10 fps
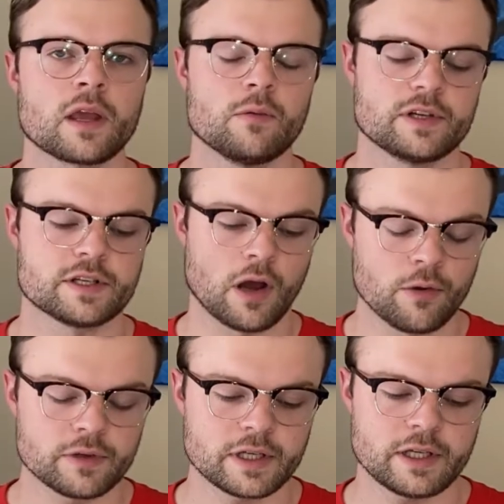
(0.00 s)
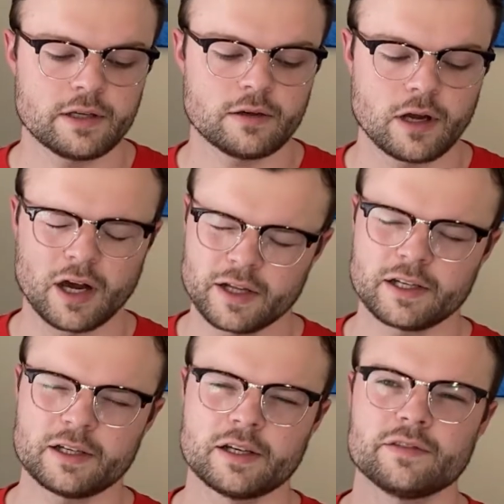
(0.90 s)
which is only, oddly
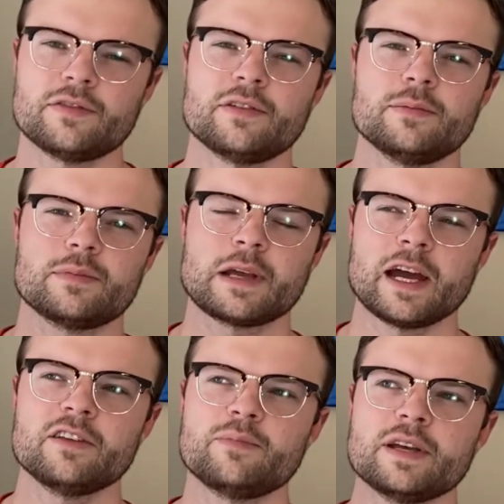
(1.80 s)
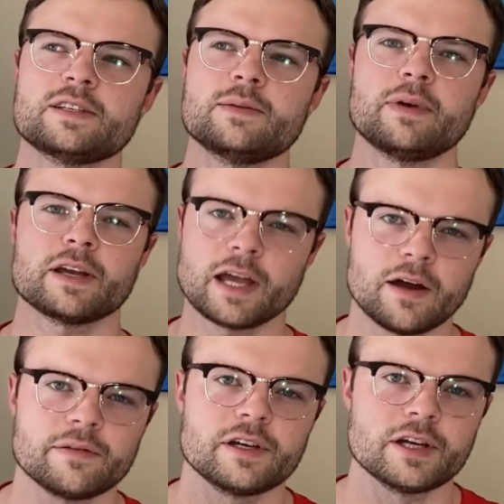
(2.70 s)
enough, kind of bested by
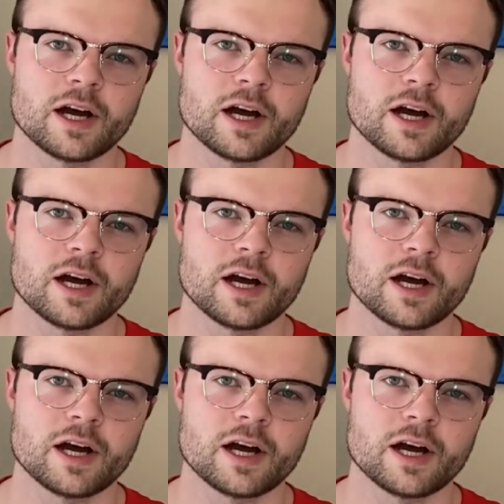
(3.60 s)
Calvin and